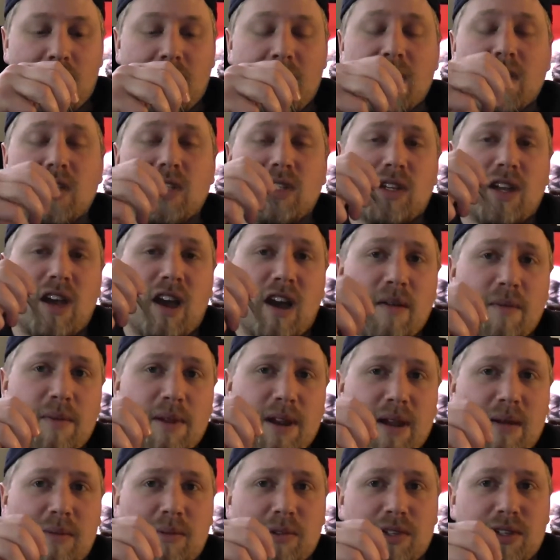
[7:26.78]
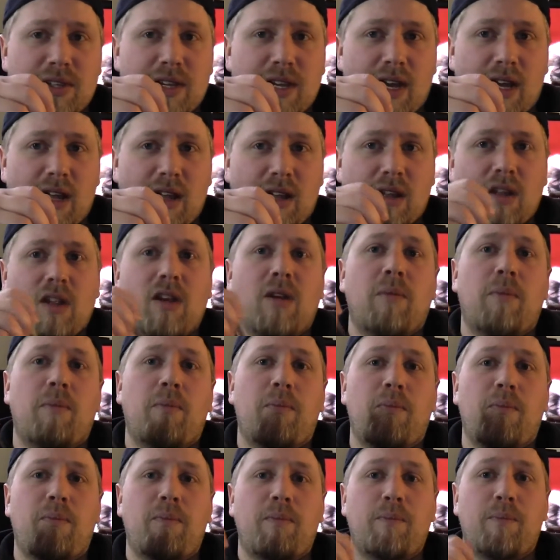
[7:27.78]
occasionally I've been able to get a
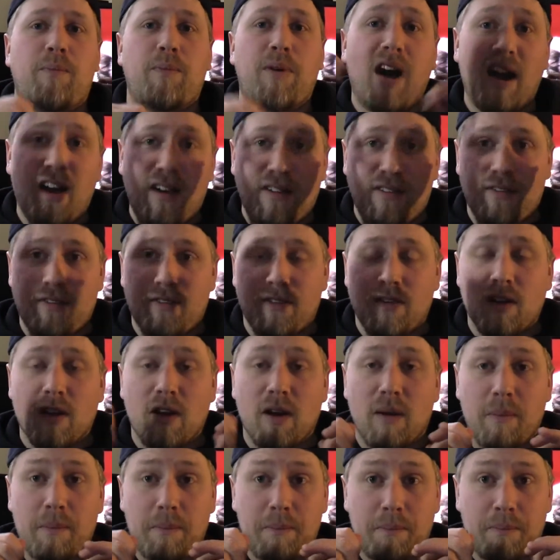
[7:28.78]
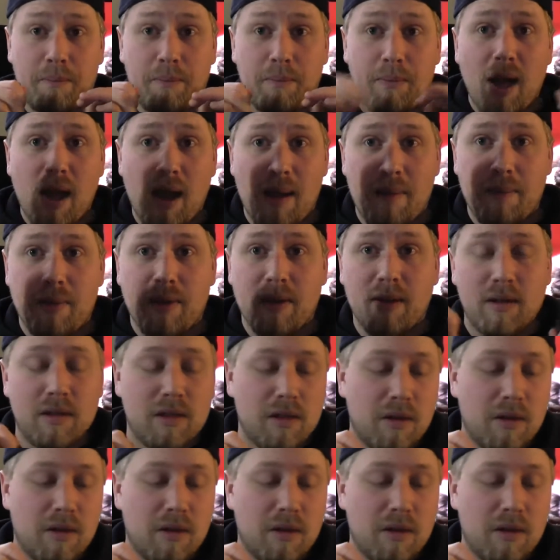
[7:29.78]
little puff or a pop,